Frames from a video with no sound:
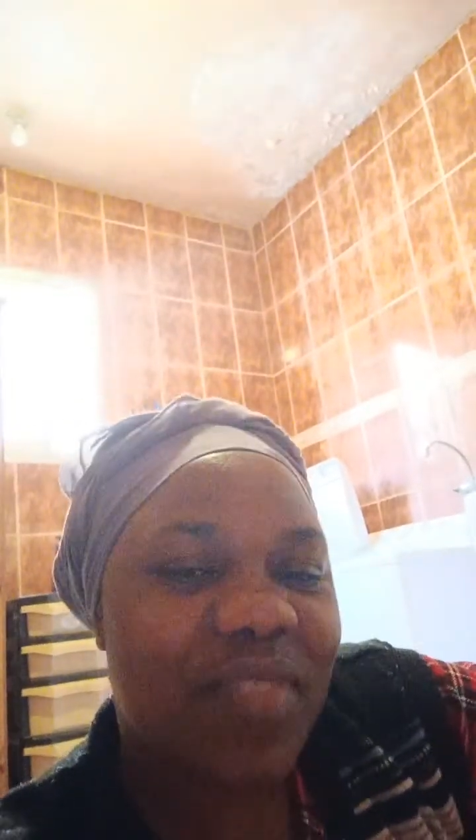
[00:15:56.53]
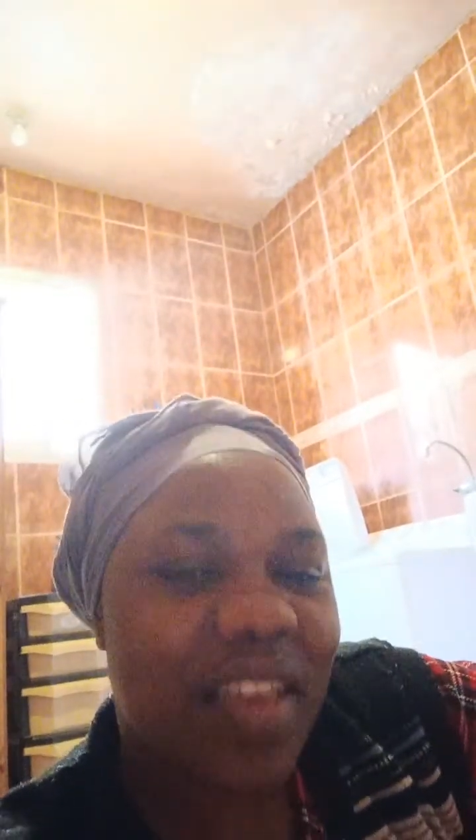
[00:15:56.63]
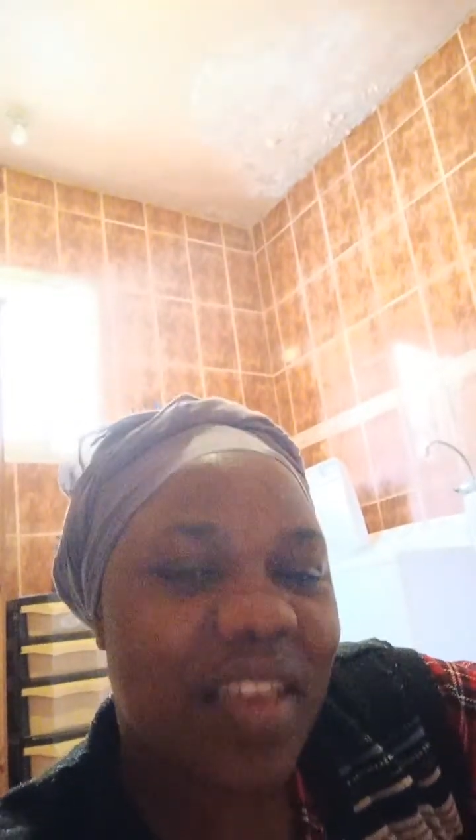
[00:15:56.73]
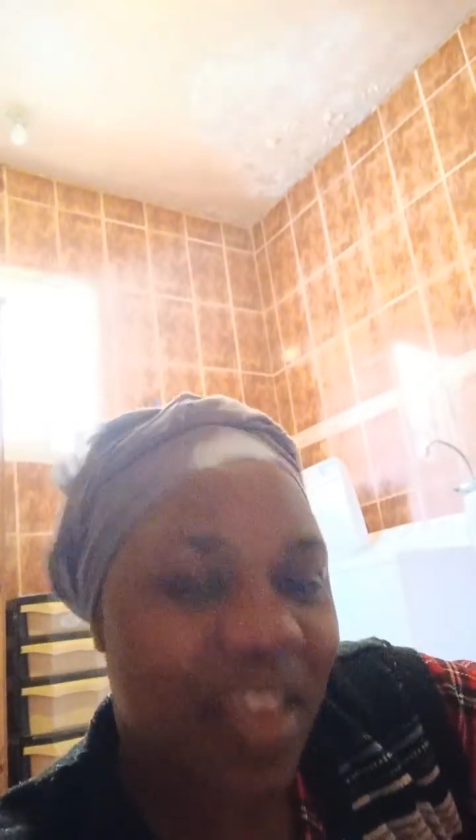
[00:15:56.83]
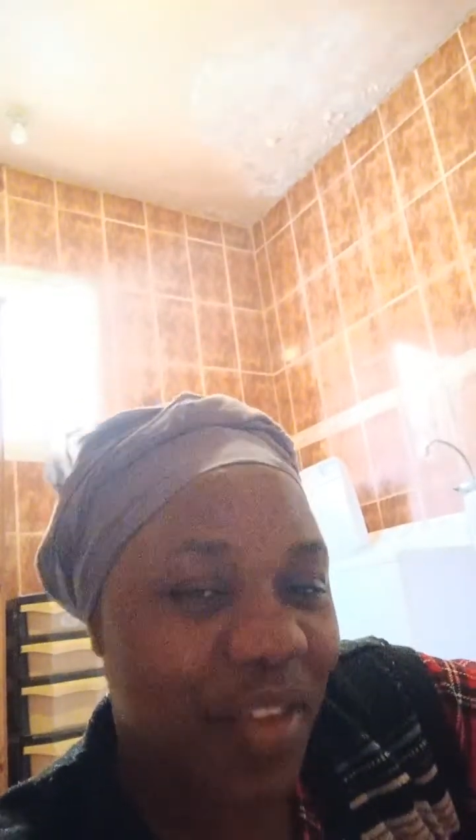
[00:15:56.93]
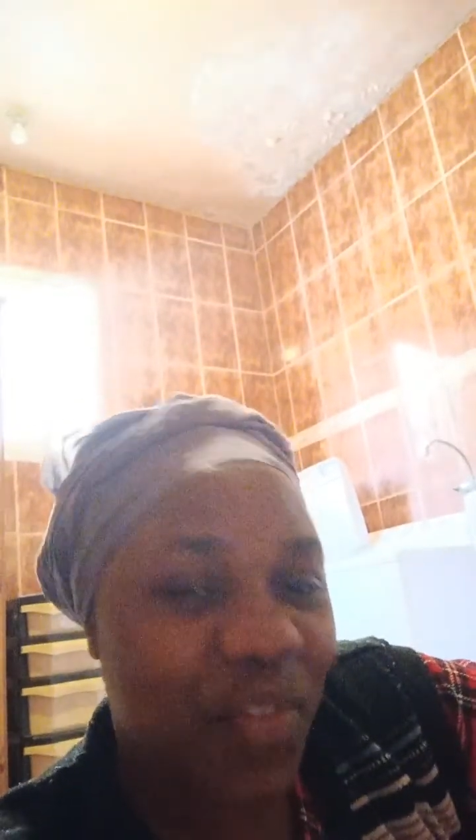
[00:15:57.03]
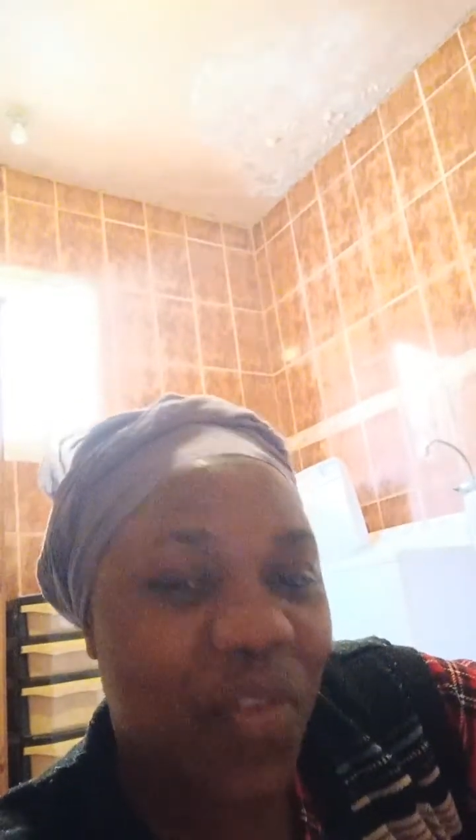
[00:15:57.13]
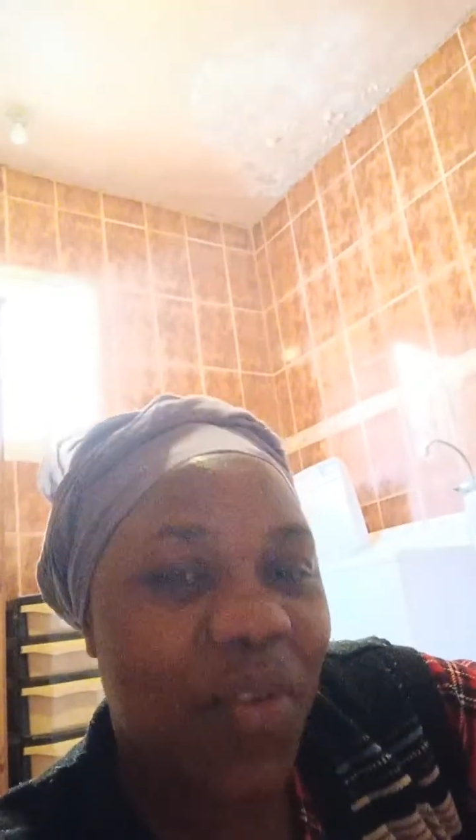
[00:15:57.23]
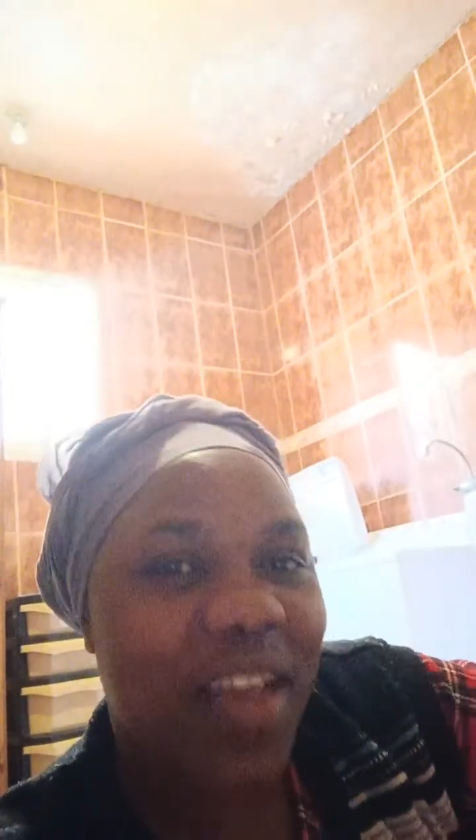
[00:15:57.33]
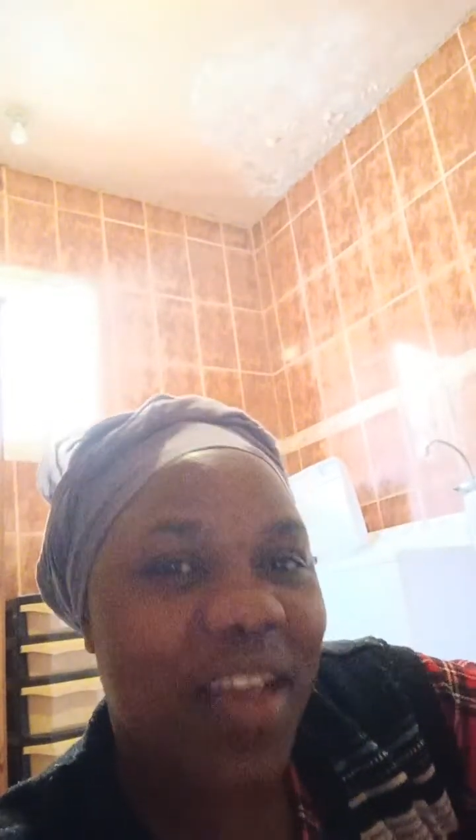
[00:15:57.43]
If you're
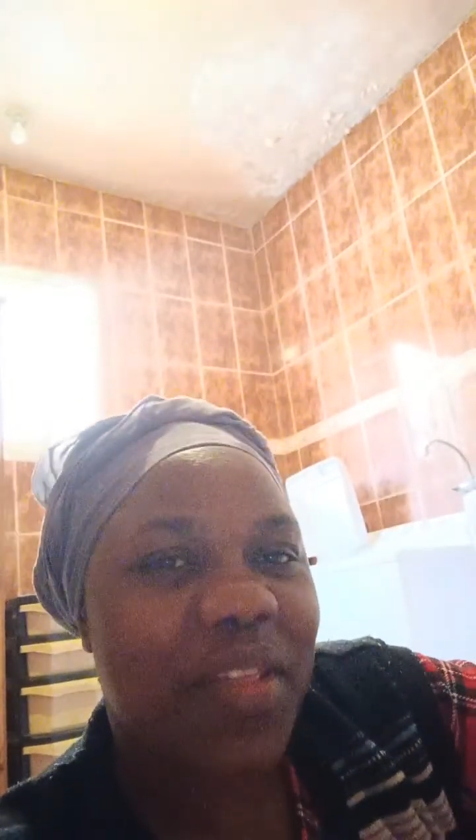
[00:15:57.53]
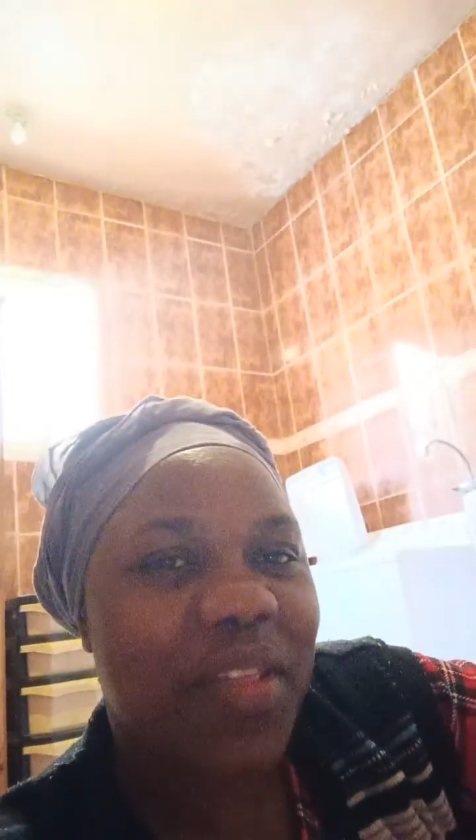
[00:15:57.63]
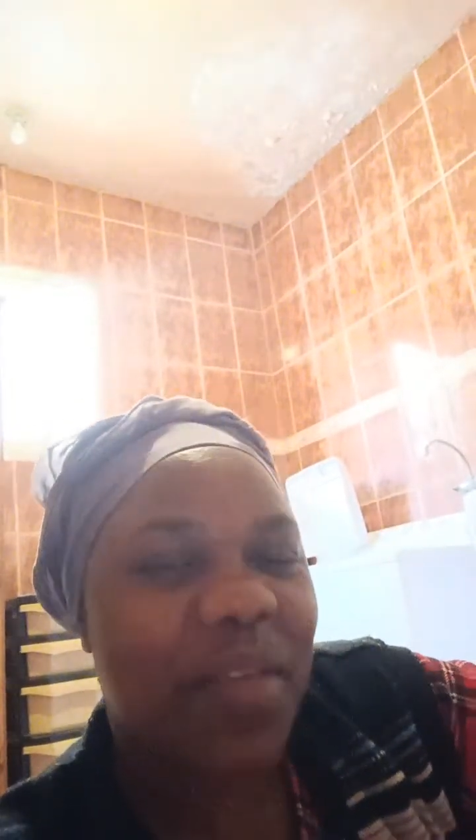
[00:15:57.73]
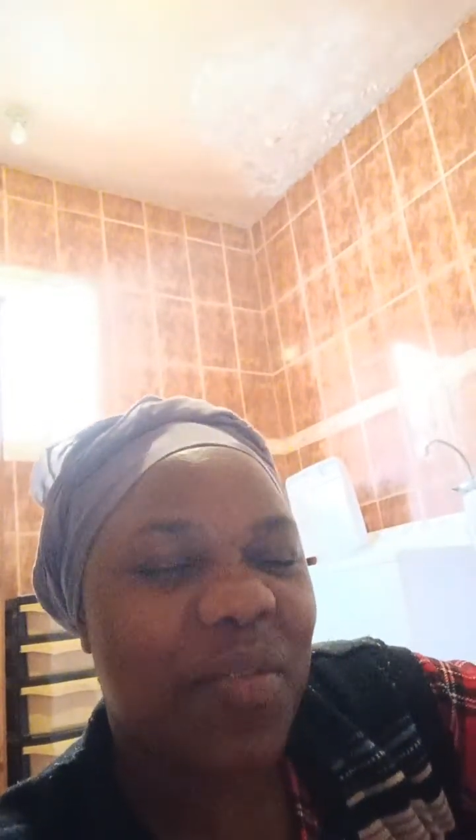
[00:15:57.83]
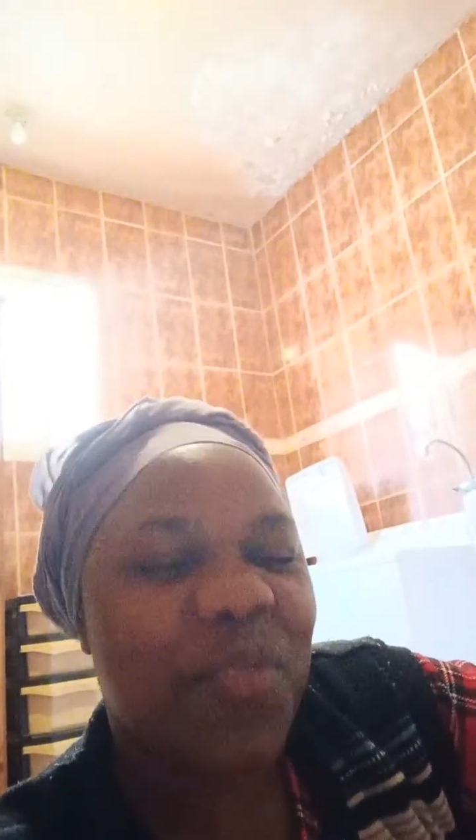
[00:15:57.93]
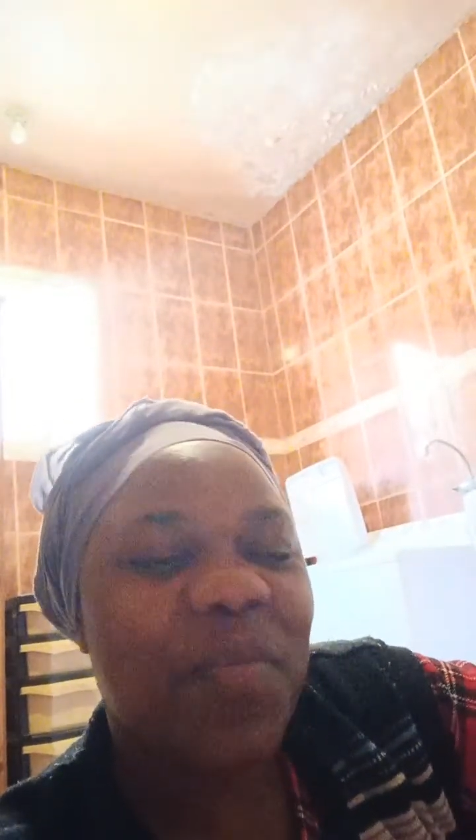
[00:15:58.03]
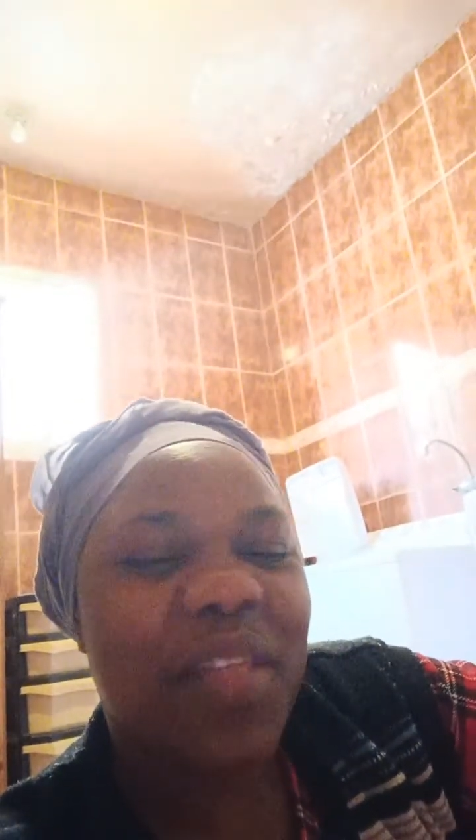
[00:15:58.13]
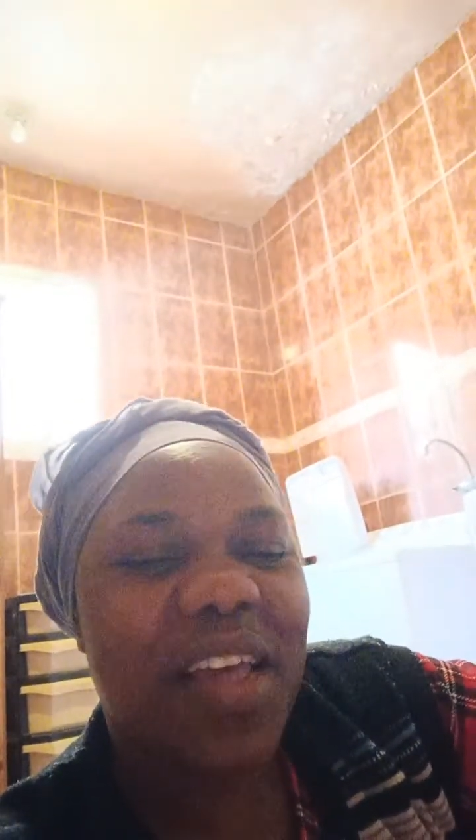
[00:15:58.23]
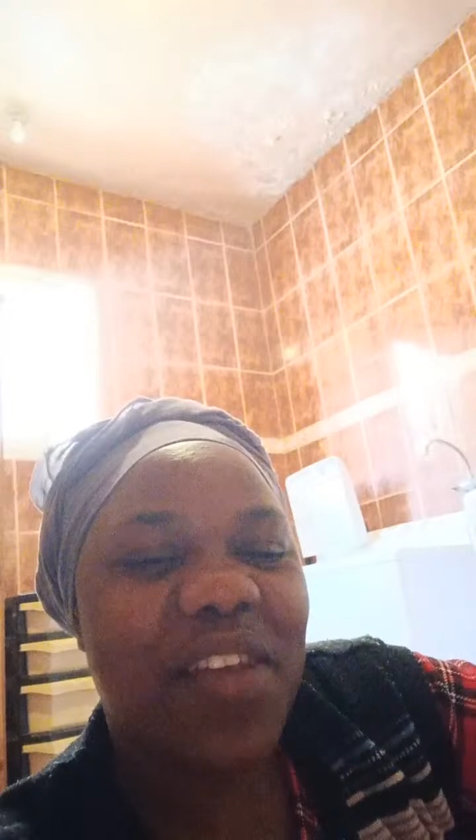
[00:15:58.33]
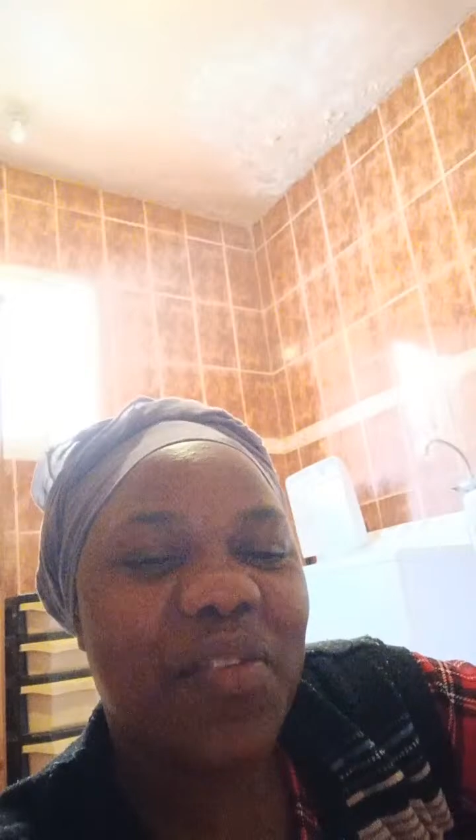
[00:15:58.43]
working with them, you'll be the
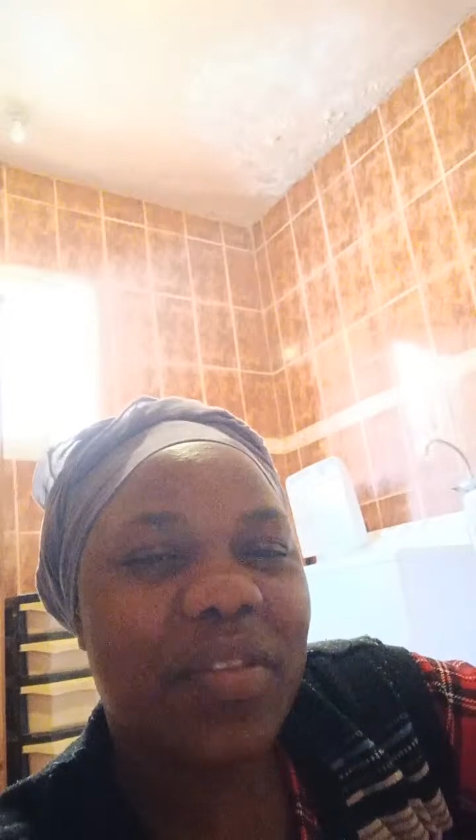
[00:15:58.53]
news.